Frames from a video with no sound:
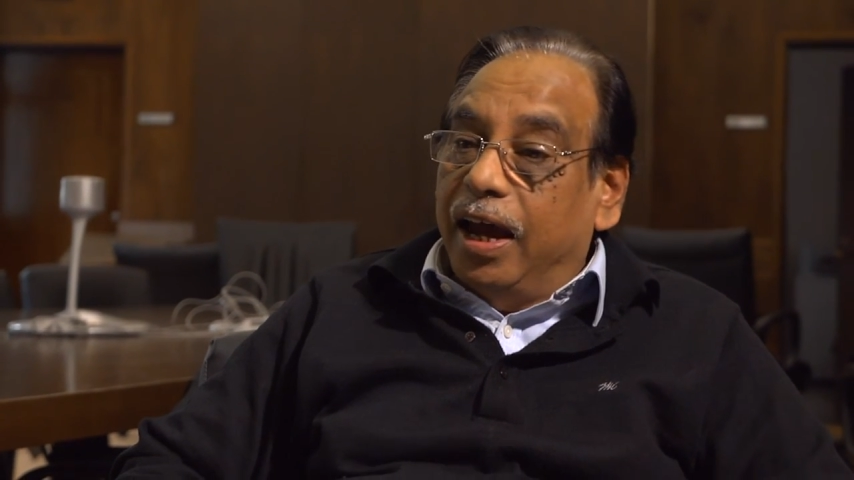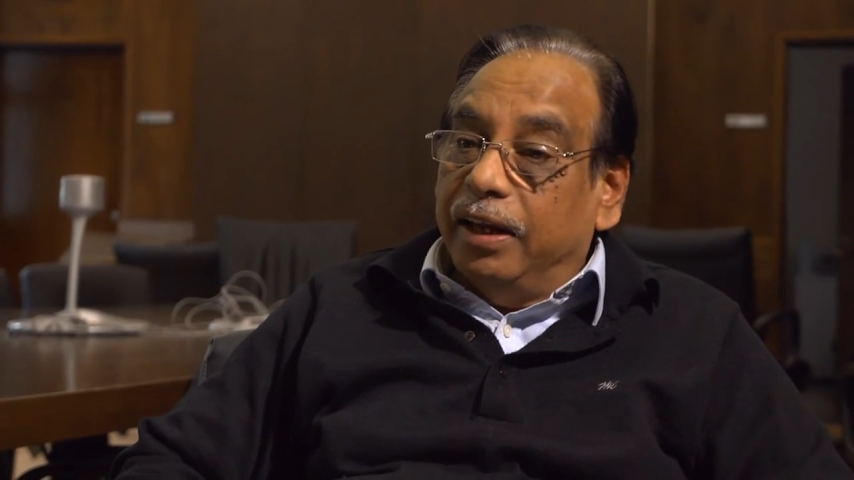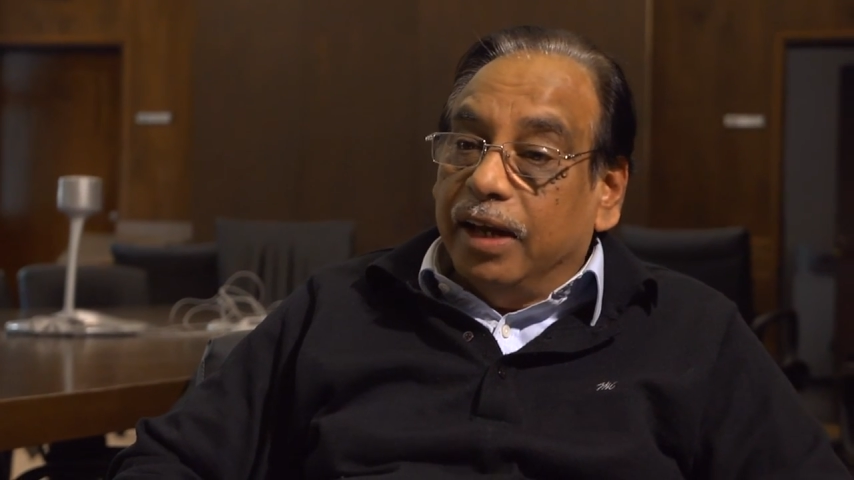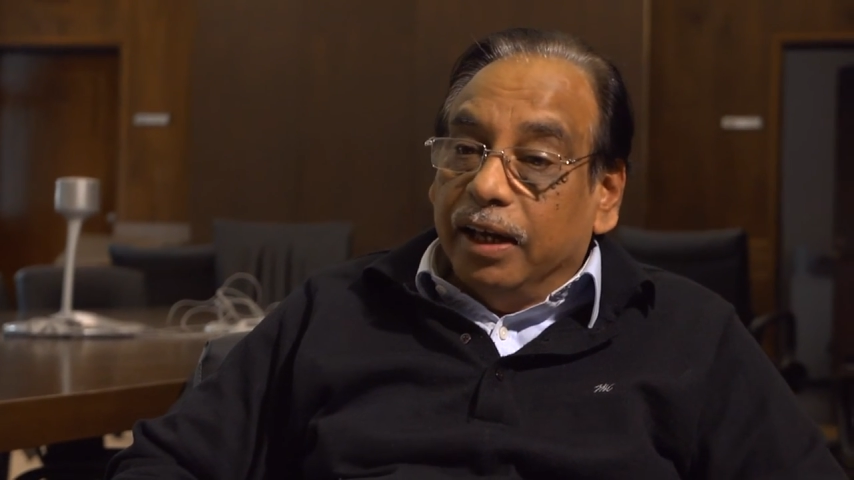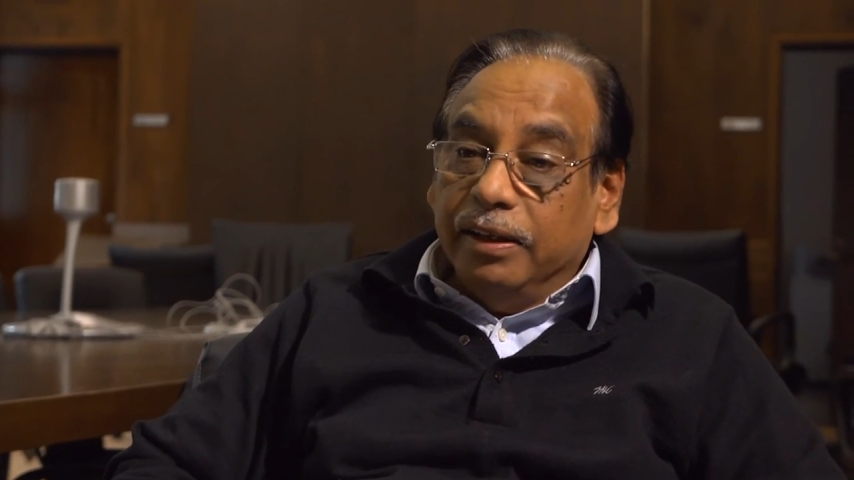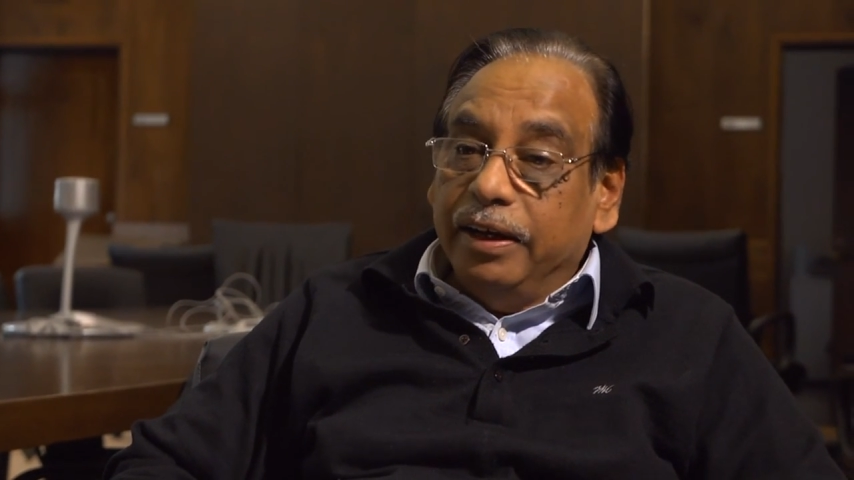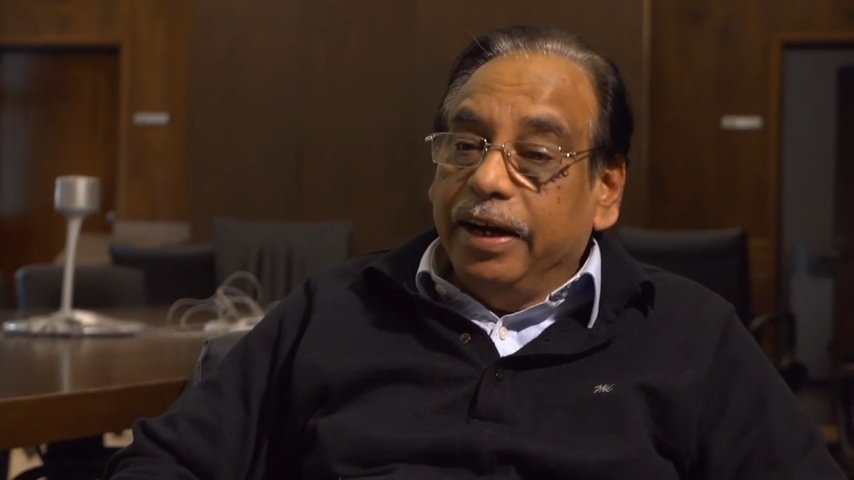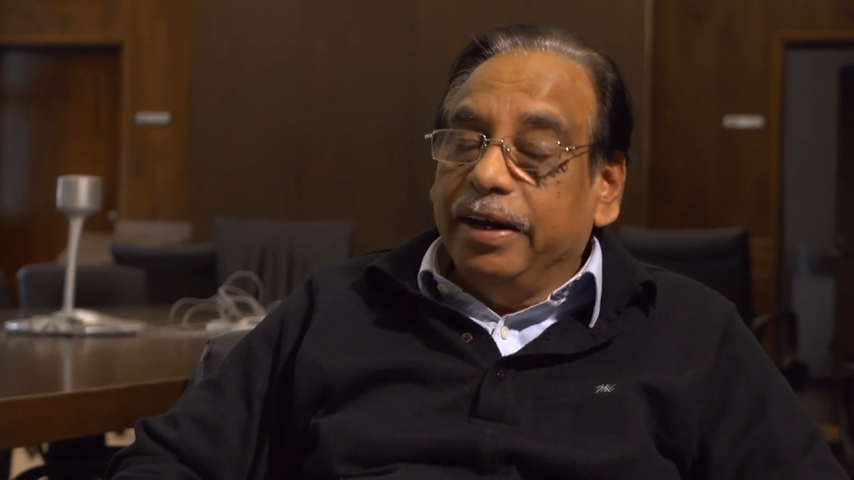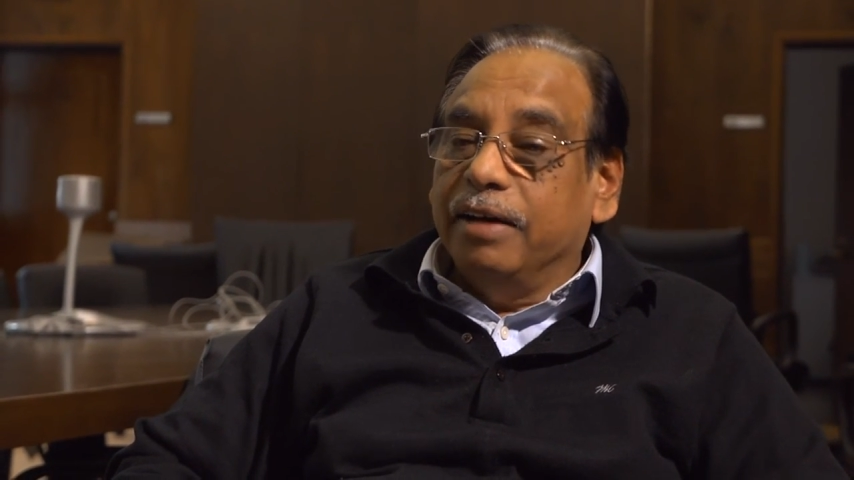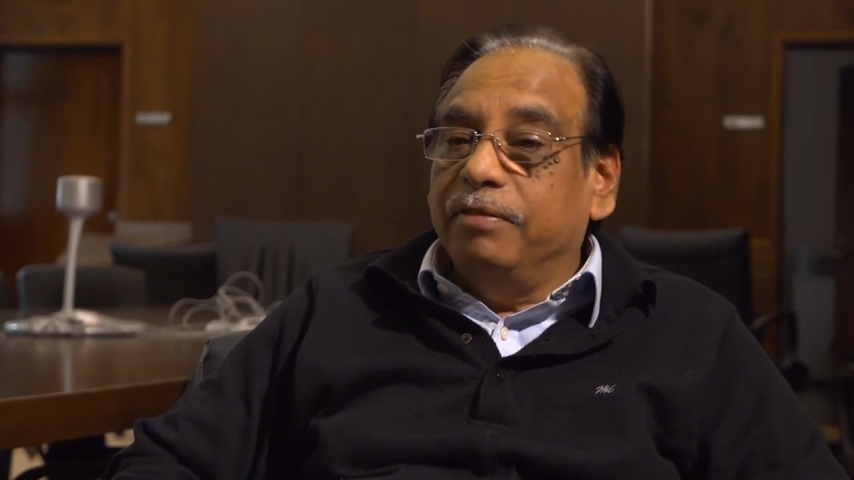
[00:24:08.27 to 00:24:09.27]
And the other
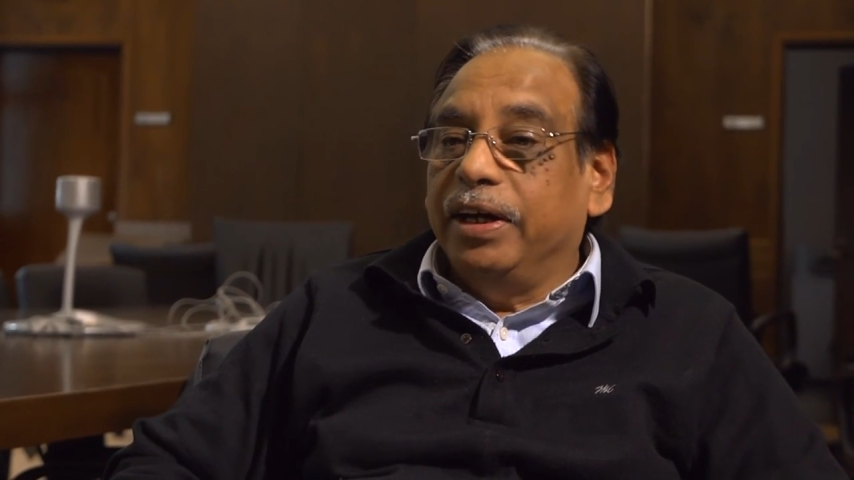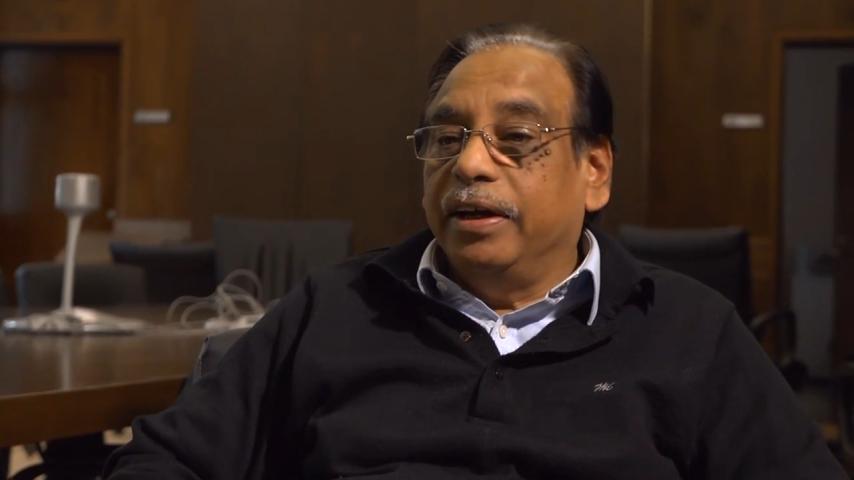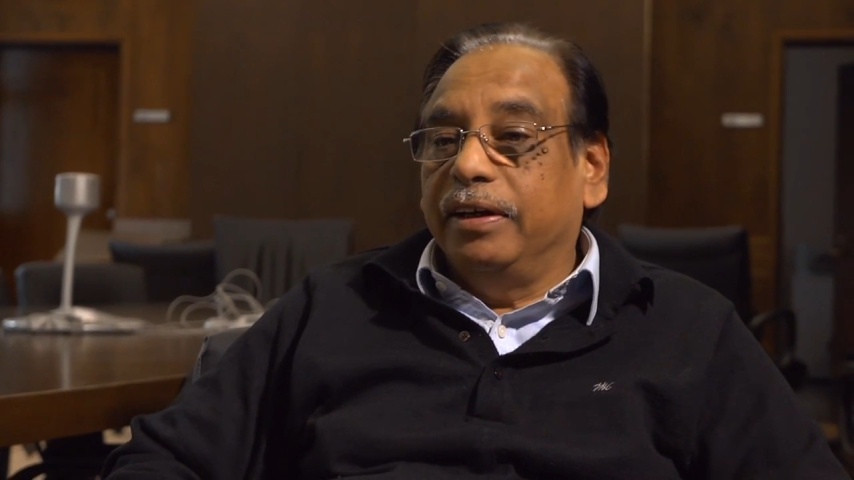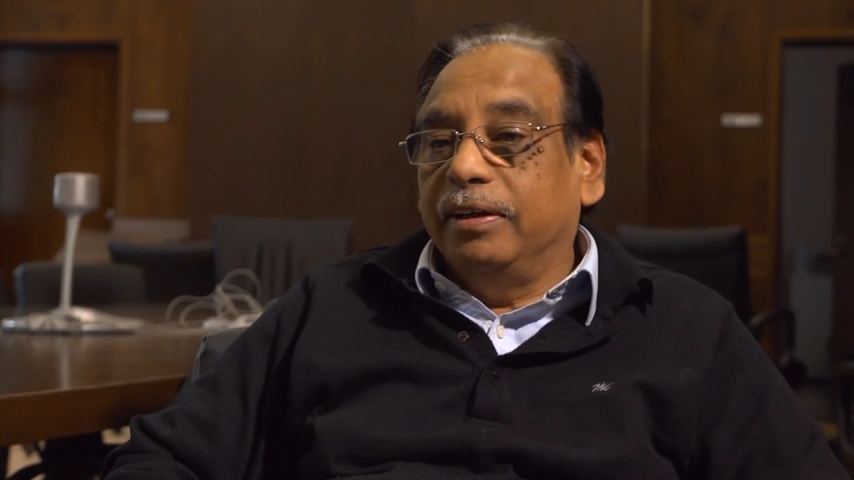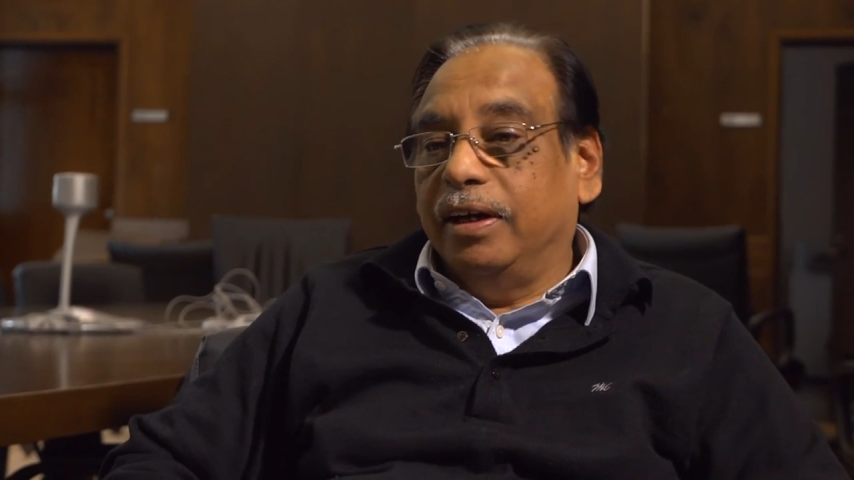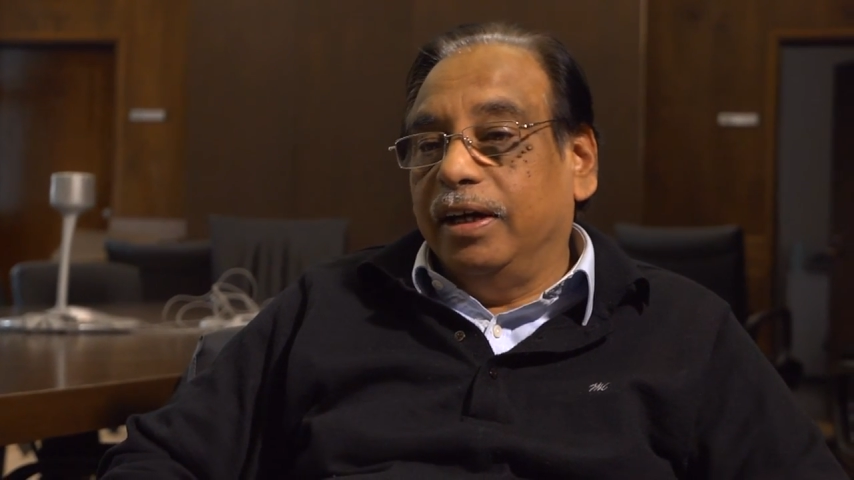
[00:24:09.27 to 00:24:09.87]
area where